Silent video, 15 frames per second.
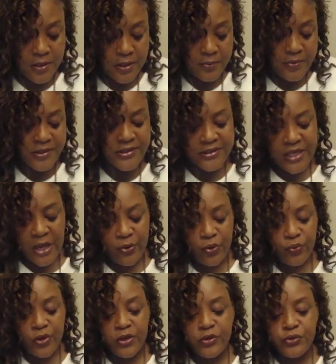it says I would
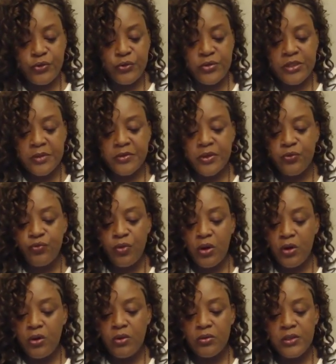rather do something
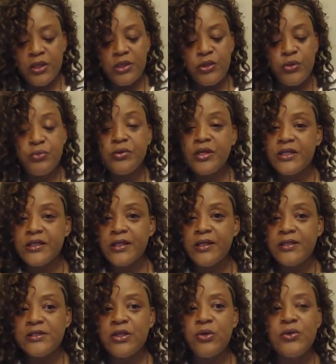wrong than do nothing.
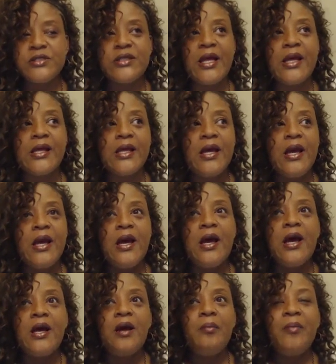So it's like
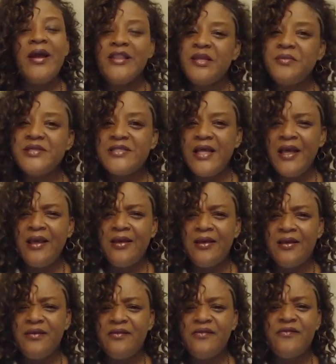make the mistake,
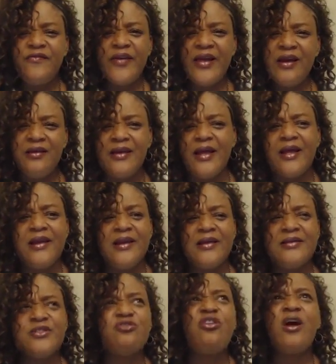fail at it,
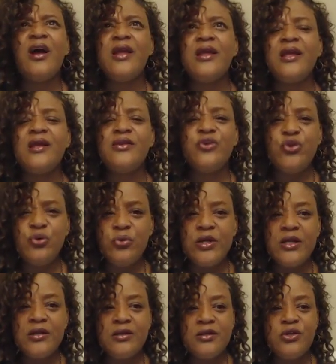try it, do
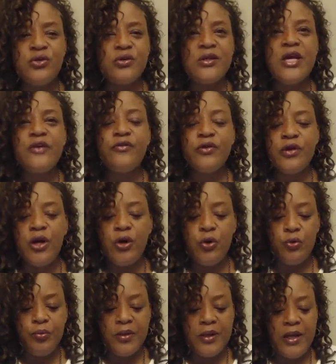it. You'll never know.
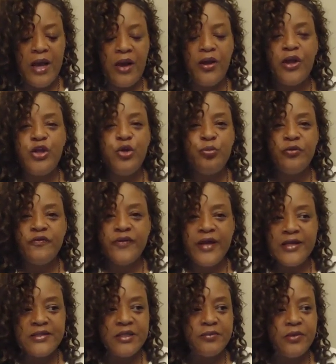But how can you
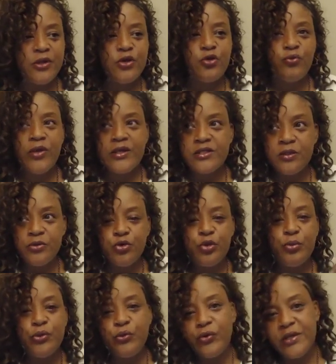perfect something, correct something, or
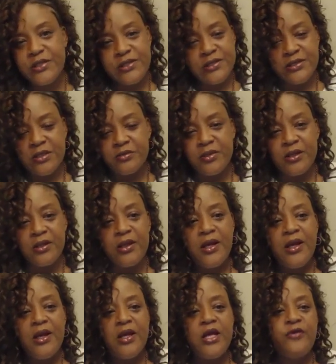progress in something
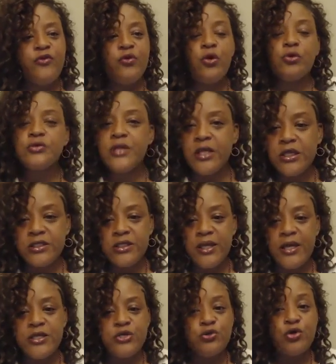if you don't take a
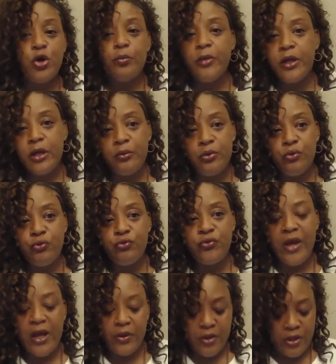chance, you don't make a move?
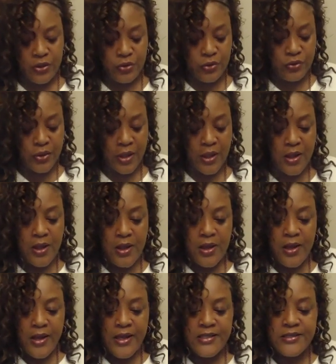How can you do that?
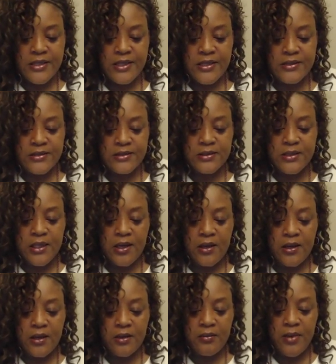It says
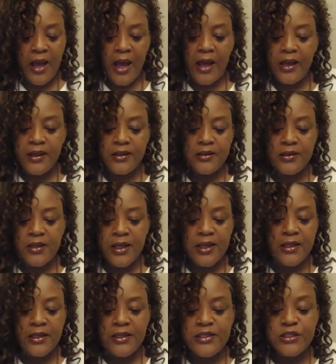I could at
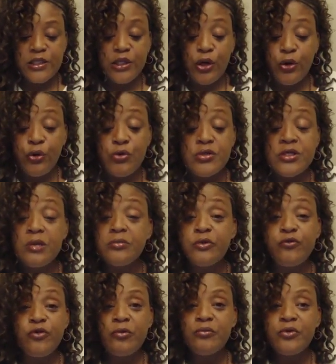least learn something
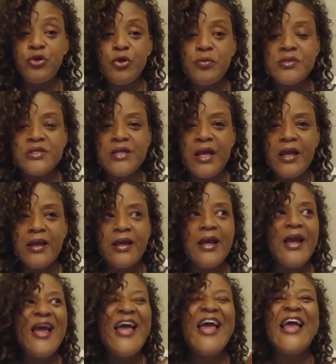from your mistake.
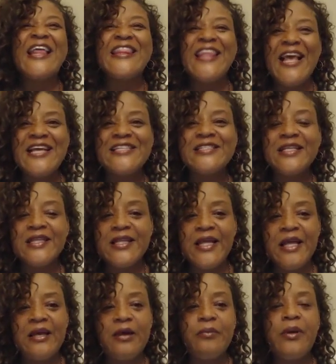And that's the
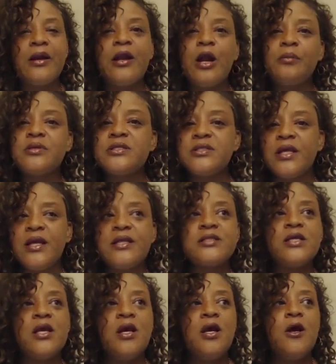thing about our mistakes.
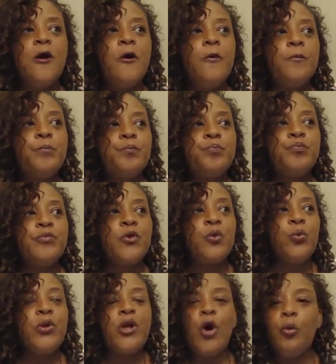
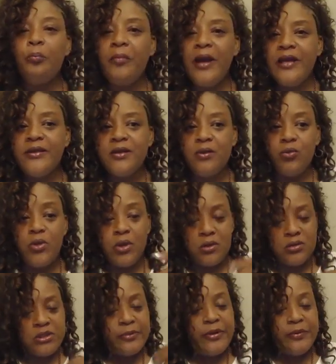We don't make the, well,
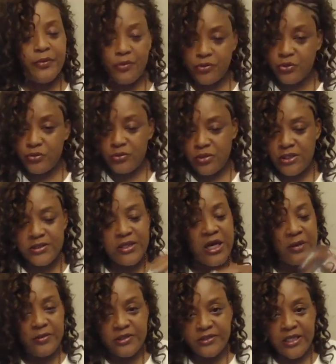some people do. It's not a
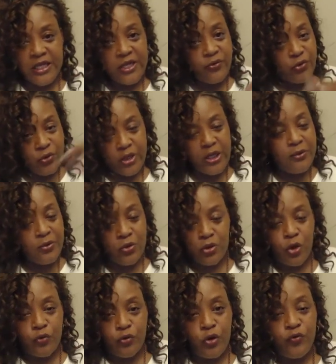mistake when you keep doing it
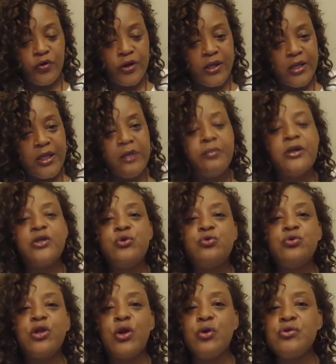over and over again, but you
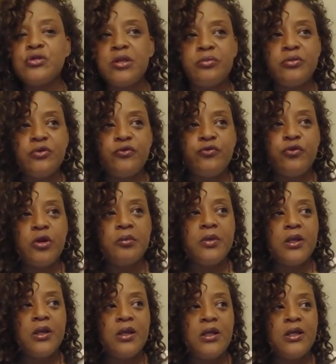learn something from
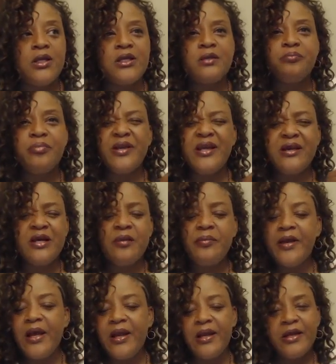it. And it good,
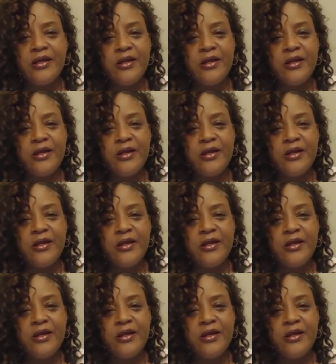bad, and